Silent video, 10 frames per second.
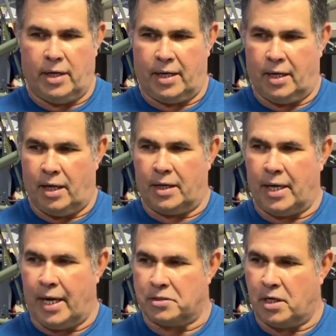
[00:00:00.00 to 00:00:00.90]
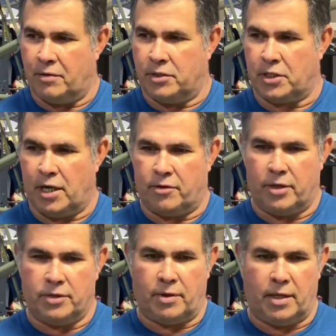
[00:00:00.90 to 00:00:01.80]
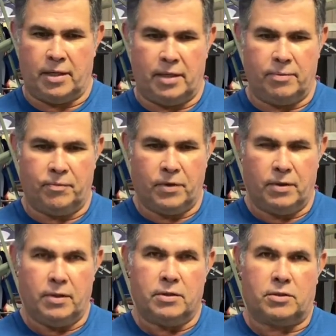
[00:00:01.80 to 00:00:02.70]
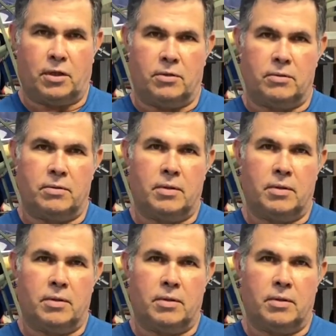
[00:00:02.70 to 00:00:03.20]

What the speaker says: I got a lot of guys covering J3s right now. So